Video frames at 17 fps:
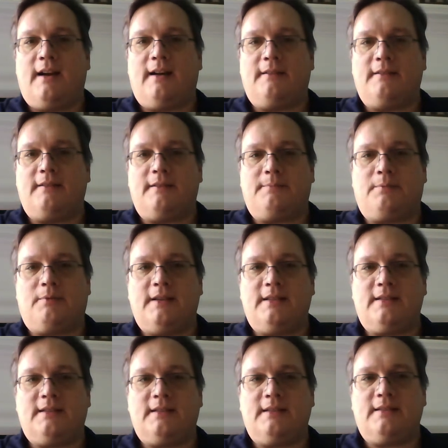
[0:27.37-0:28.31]
The
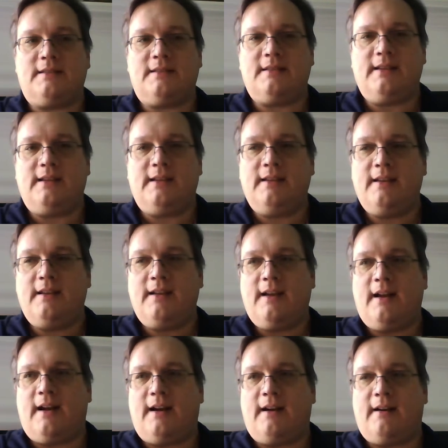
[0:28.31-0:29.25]
presidency,
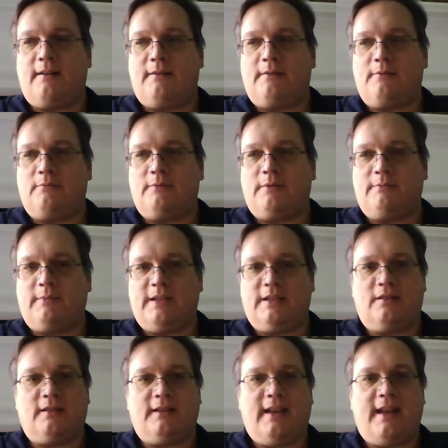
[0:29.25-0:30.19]
when we
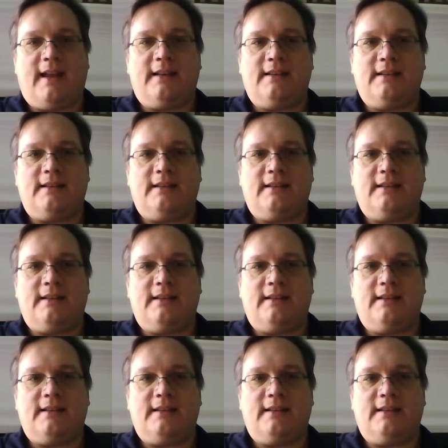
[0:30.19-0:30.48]
look at it